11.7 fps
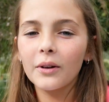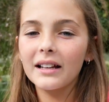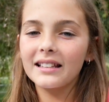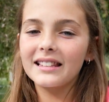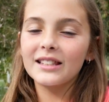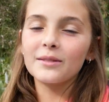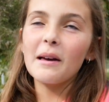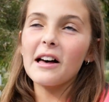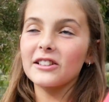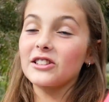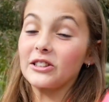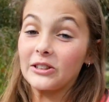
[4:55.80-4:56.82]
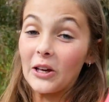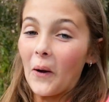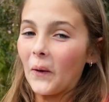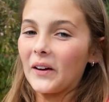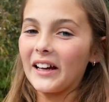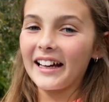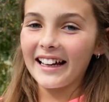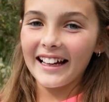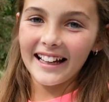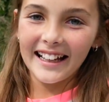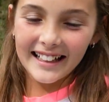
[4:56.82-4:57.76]
It smells so
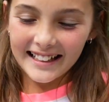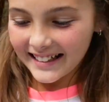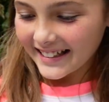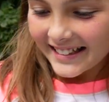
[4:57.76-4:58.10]
good.